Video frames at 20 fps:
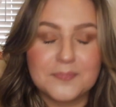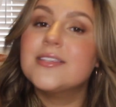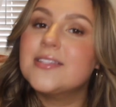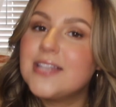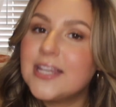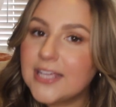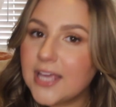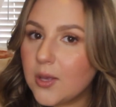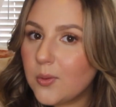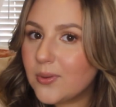
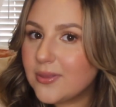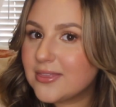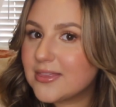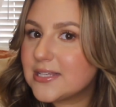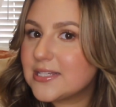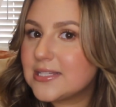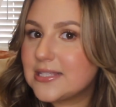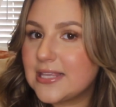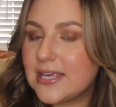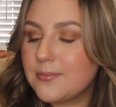Sticking with
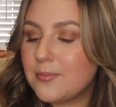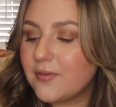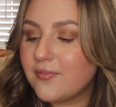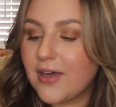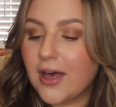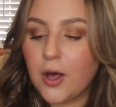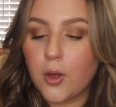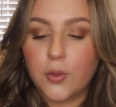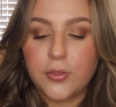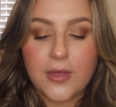this theme of
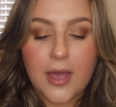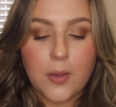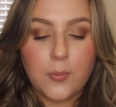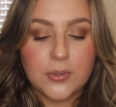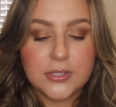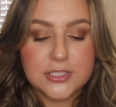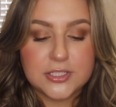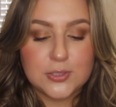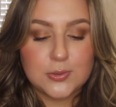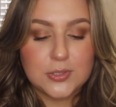health, I
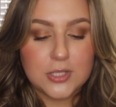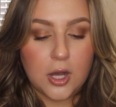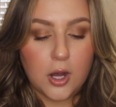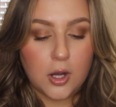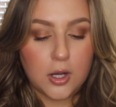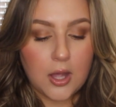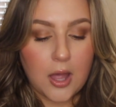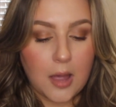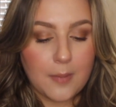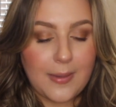want to
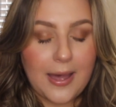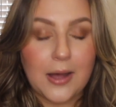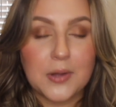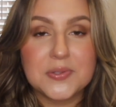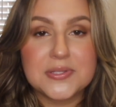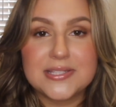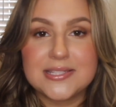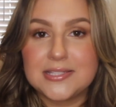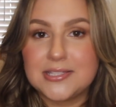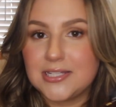talk
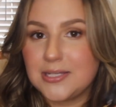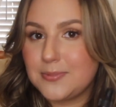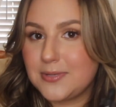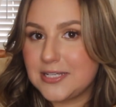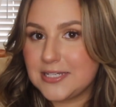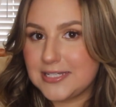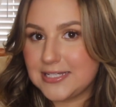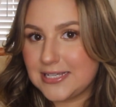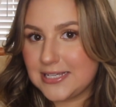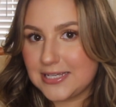about
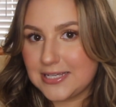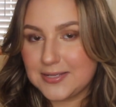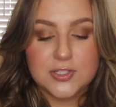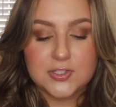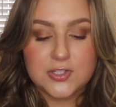CBD.